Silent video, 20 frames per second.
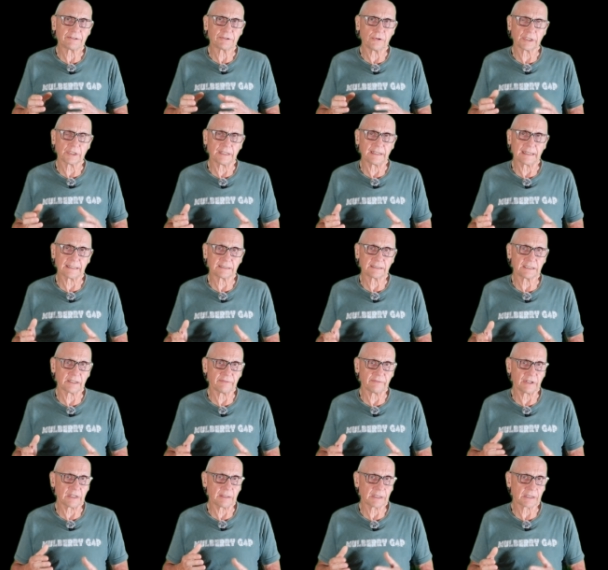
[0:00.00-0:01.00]

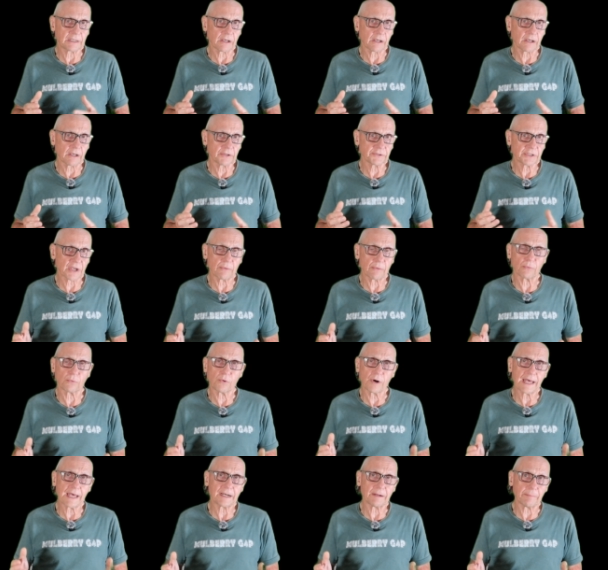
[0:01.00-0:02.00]
connectivity because as I
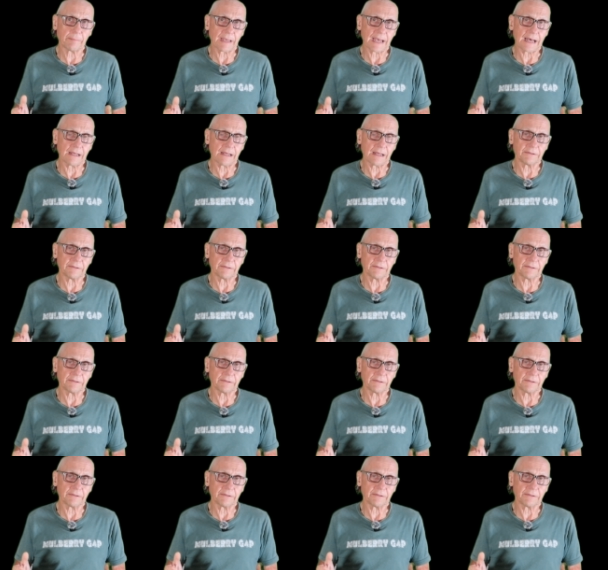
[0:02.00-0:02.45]
read about the